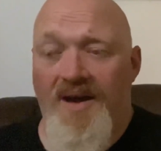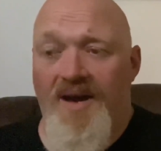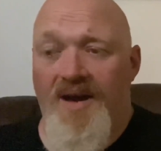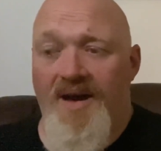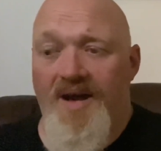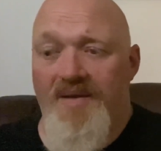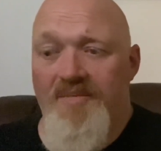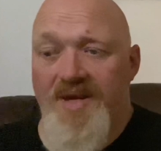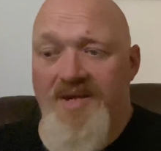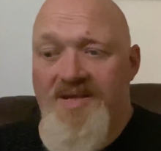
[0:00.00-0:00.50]

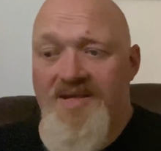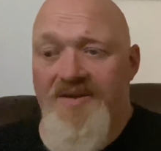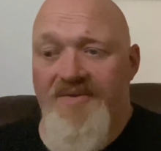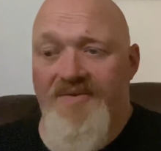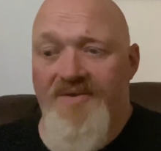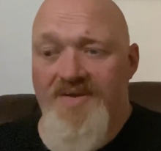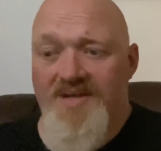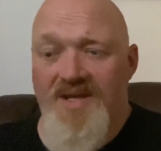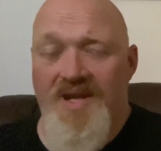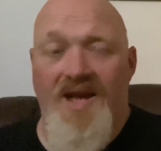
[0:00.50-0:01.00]
And it makes a
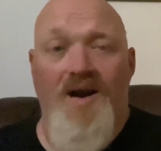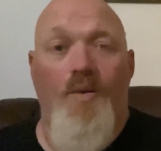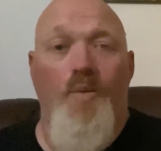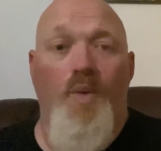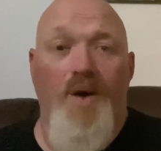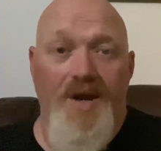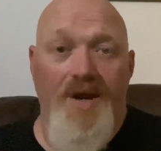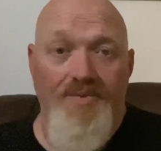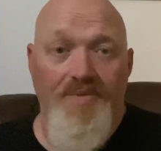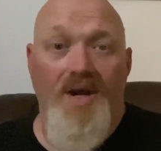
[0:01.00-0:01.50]
difference in how
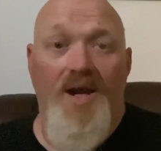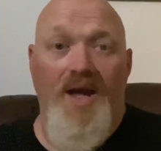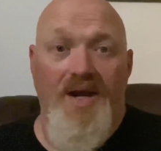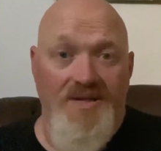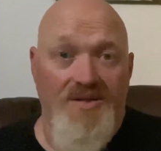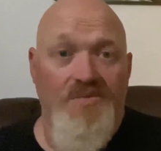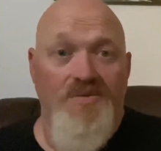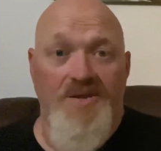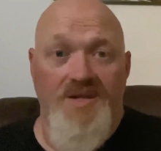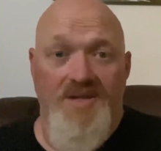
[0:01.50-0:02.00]
we
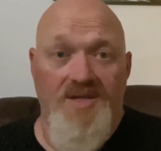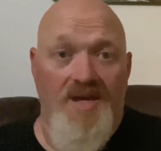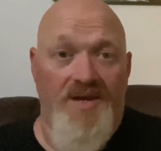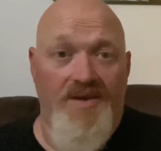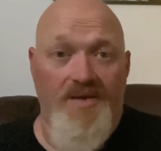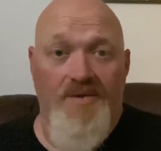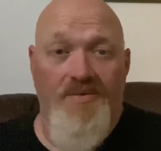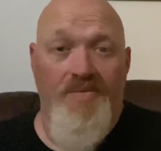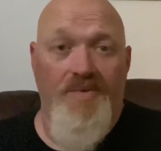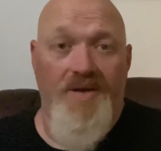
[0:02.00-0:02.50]
relate to each other